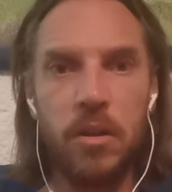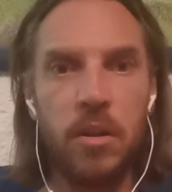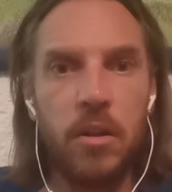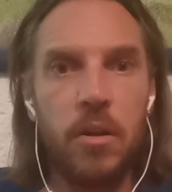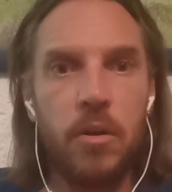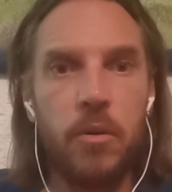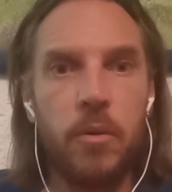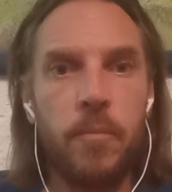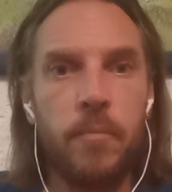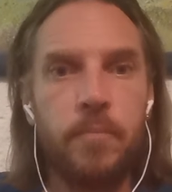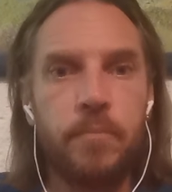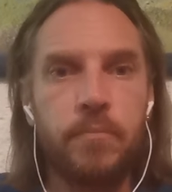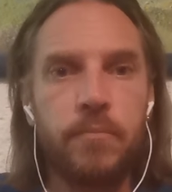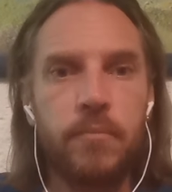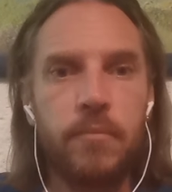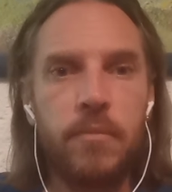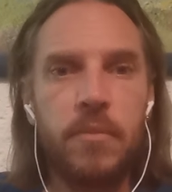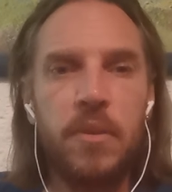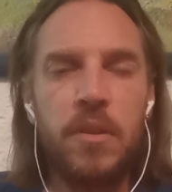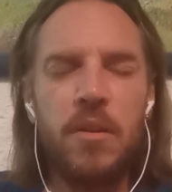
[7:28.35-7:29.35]

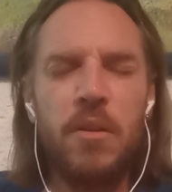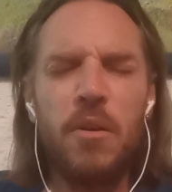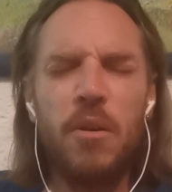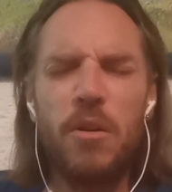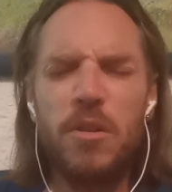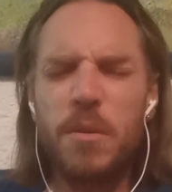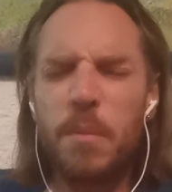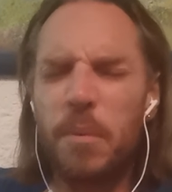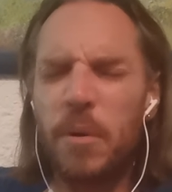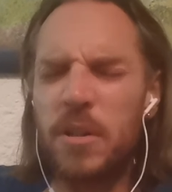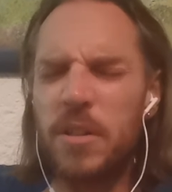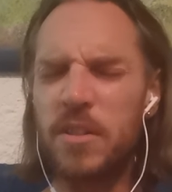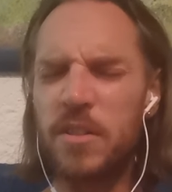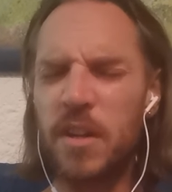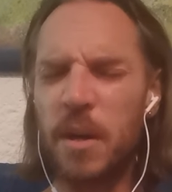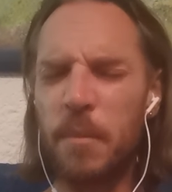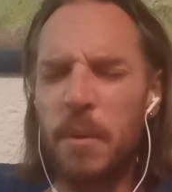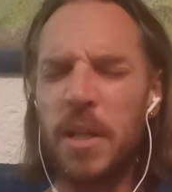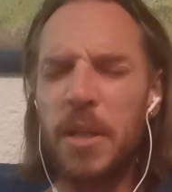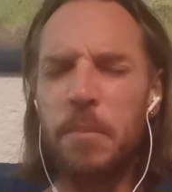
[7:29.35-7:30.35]

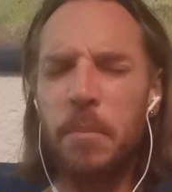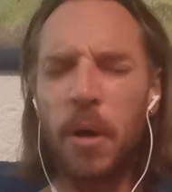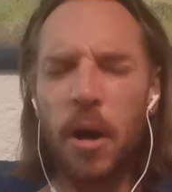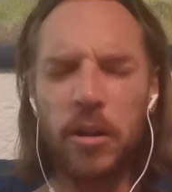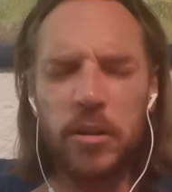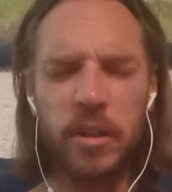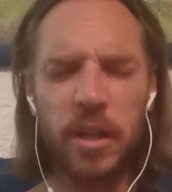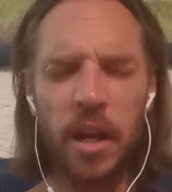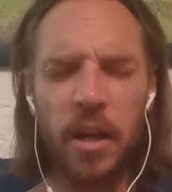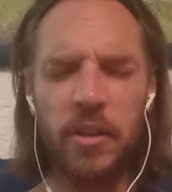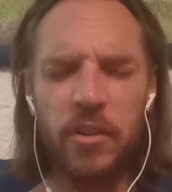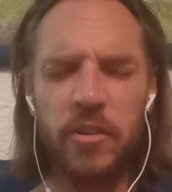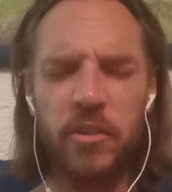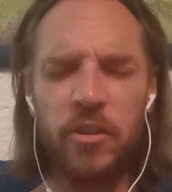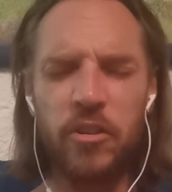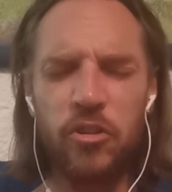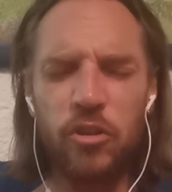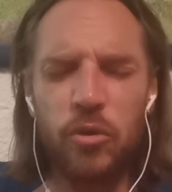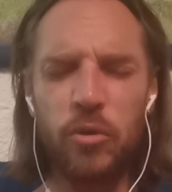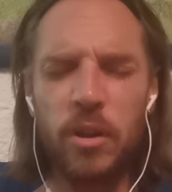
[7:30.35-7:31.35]
How many podcasts
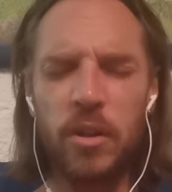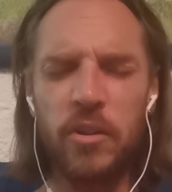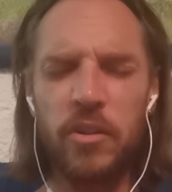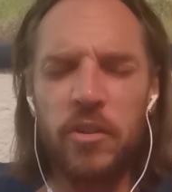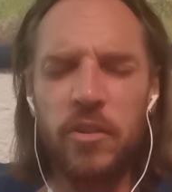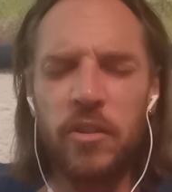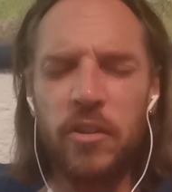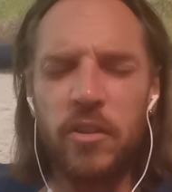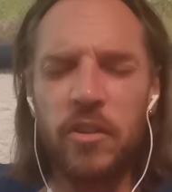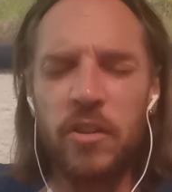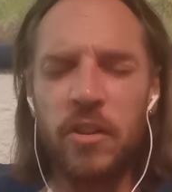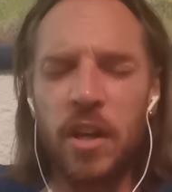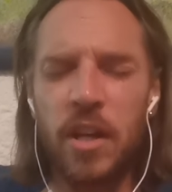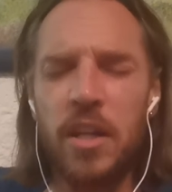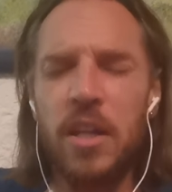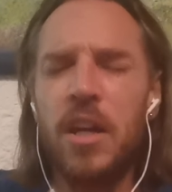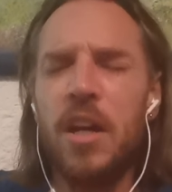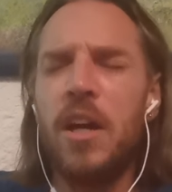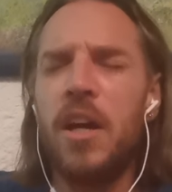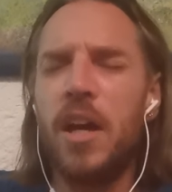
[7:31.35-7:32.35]
did you listen to
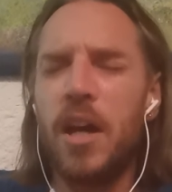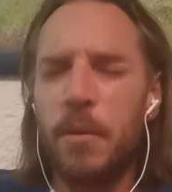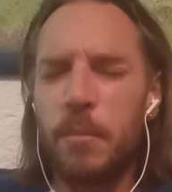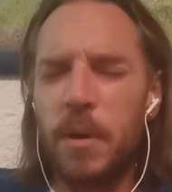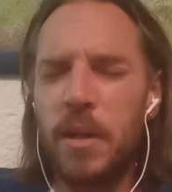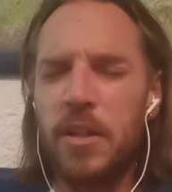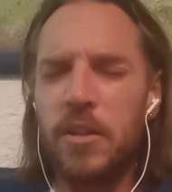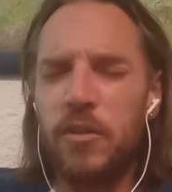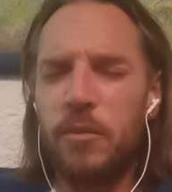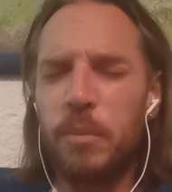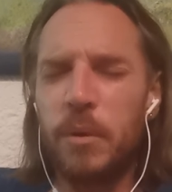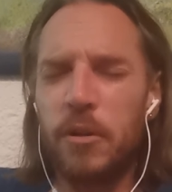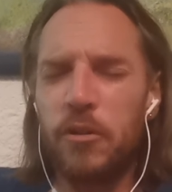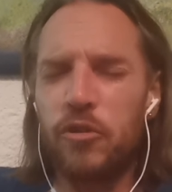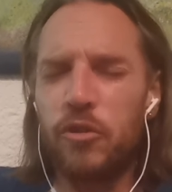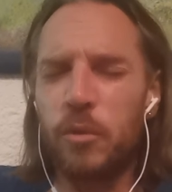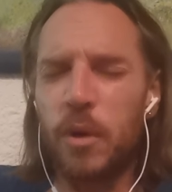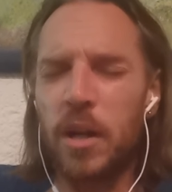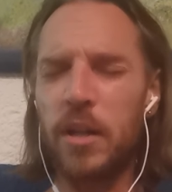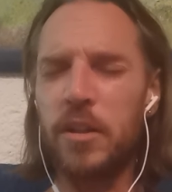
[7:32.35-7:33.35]
today? How many
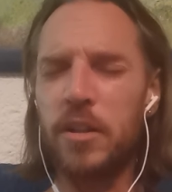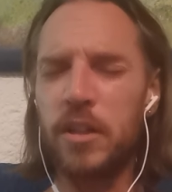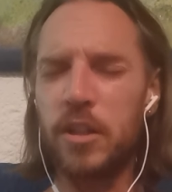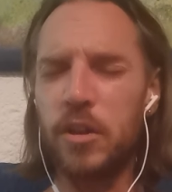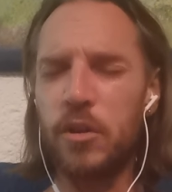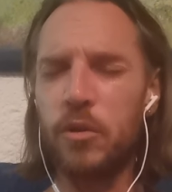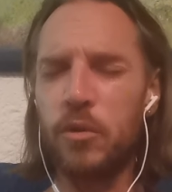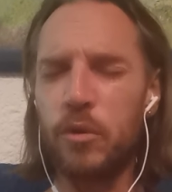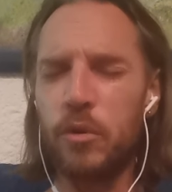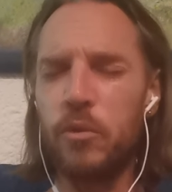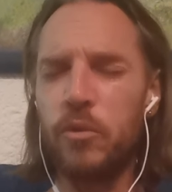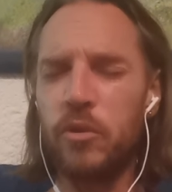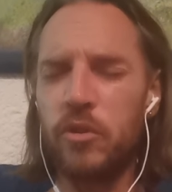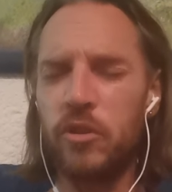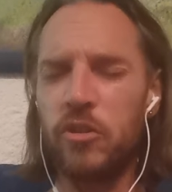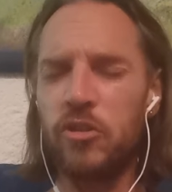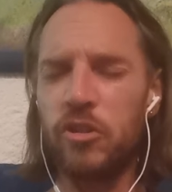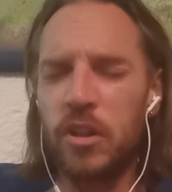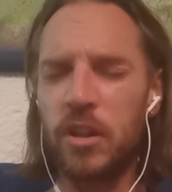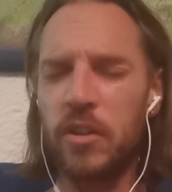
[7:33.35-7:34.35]
spirituality gurus
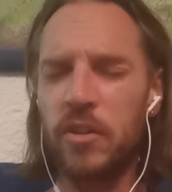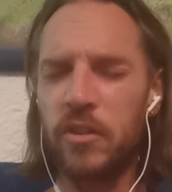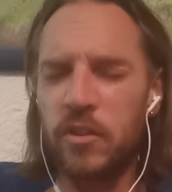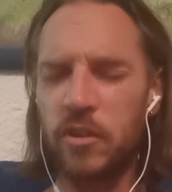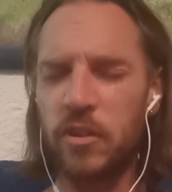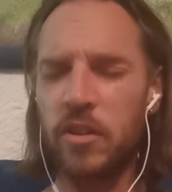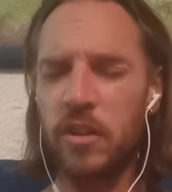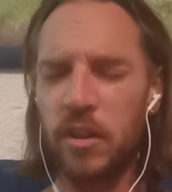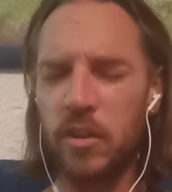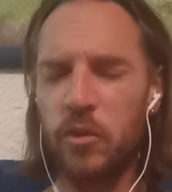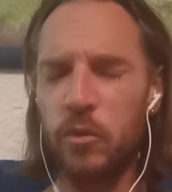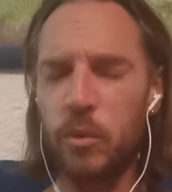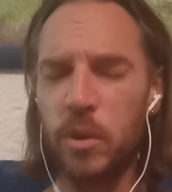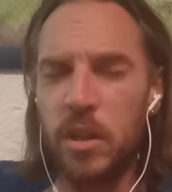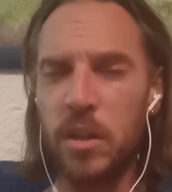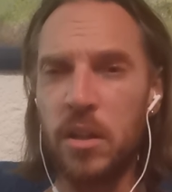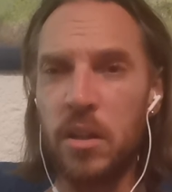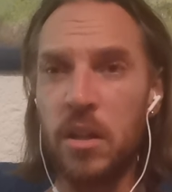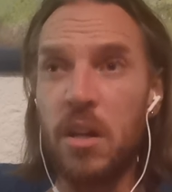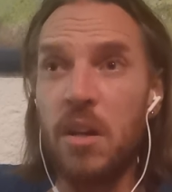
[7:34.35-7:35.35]
did you listen to this
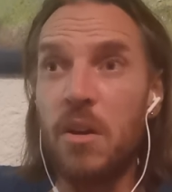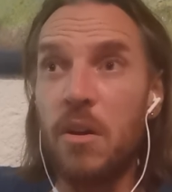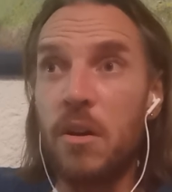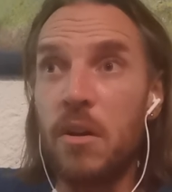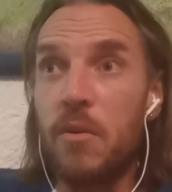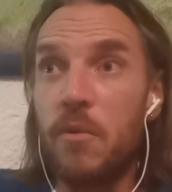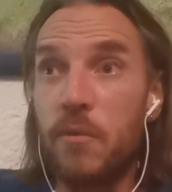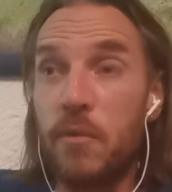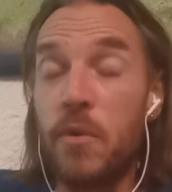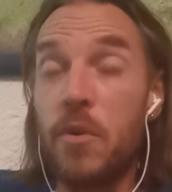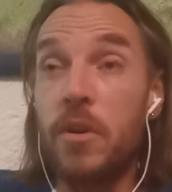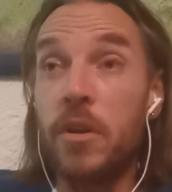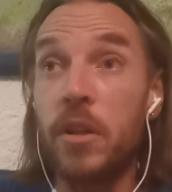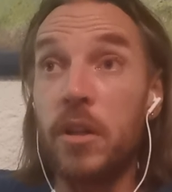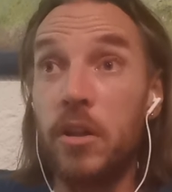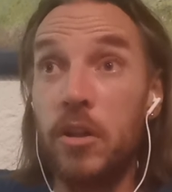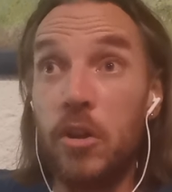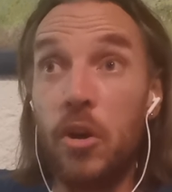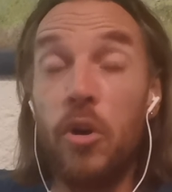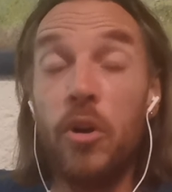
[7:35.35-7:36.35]
week?
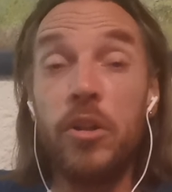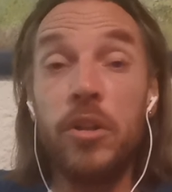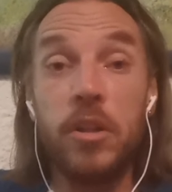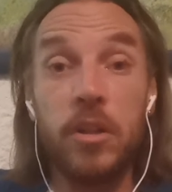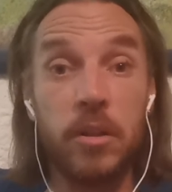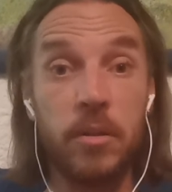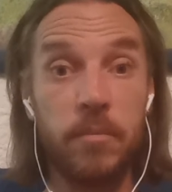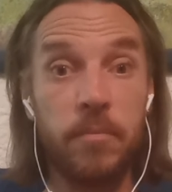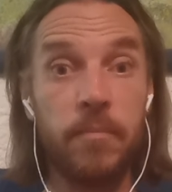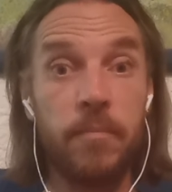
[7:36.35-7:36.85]
Fucking none.